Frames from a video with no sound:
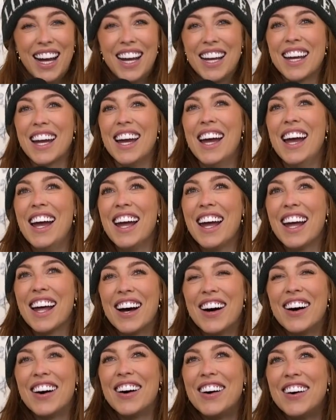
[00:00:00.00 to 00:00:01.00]
Like,
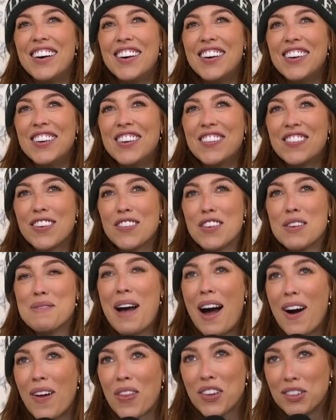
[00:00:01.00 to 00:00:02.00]
oh, from the
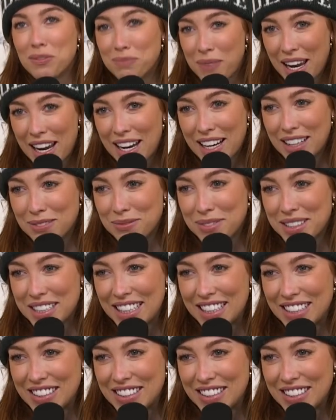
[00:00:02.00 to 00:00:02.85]
mouth of babes.